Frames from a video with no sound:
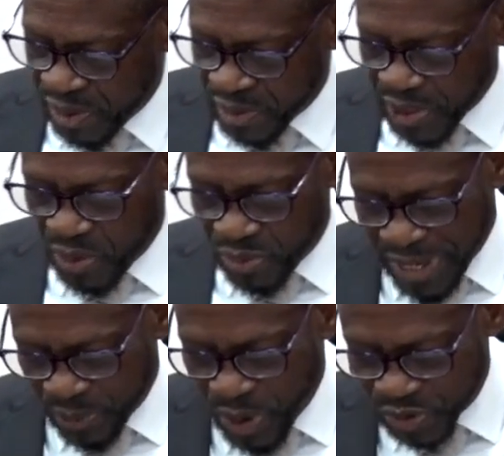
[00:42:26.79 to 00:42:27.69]
So
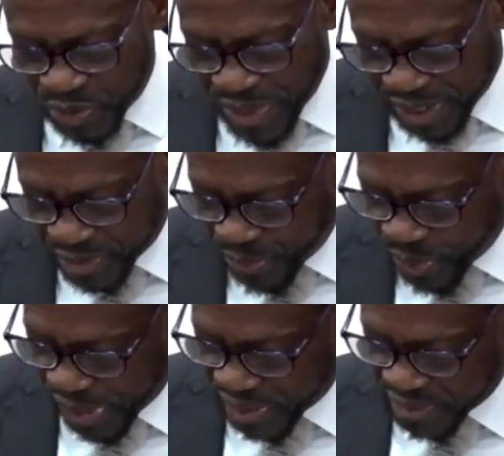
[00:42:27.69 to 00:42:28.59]
I want to make the
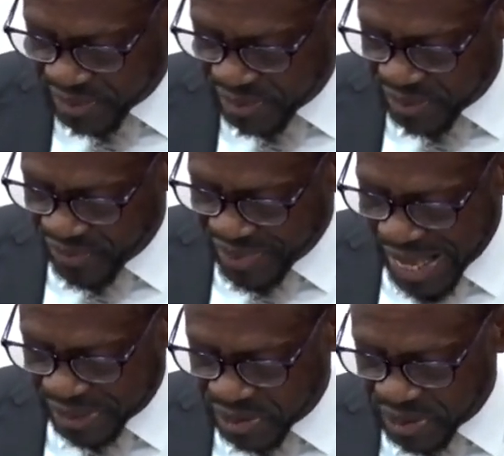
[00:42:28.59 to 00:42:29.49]
point
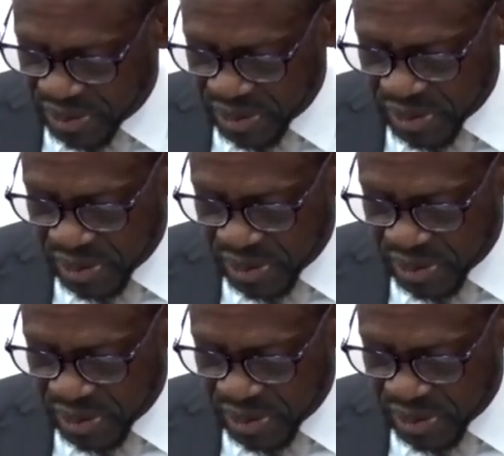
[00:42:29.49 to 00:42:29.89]
that